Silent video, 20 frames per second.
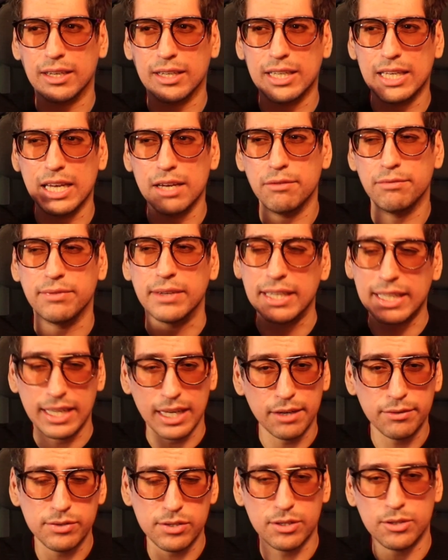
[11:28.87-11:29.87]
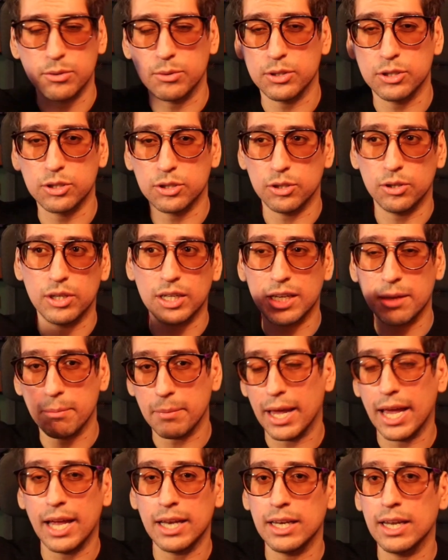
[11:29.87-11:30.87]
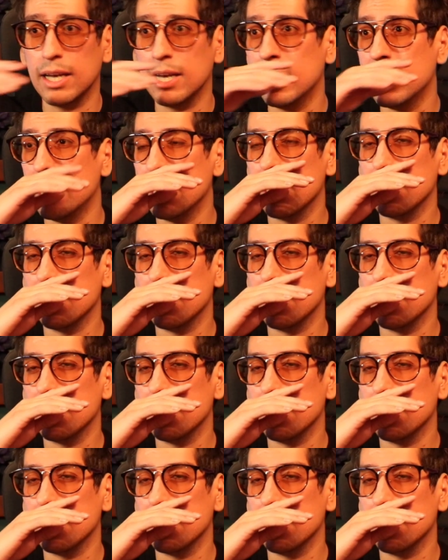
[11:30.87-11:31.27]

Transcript: give gifts to a certain companion,